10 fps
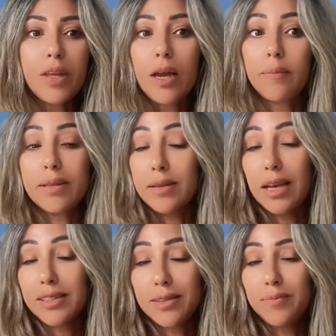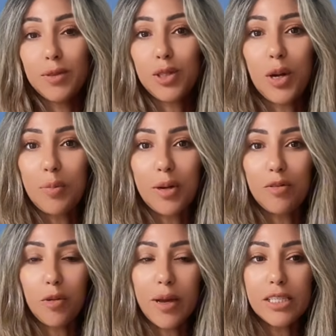at scraping
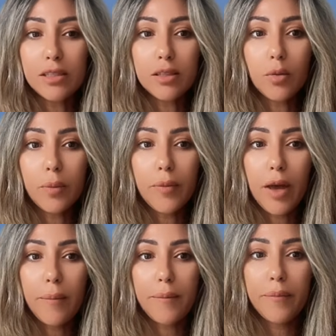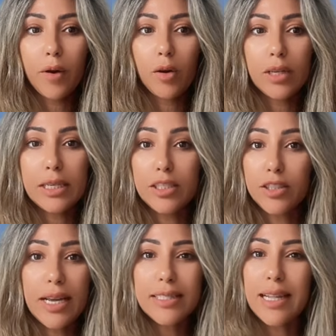information on the internet.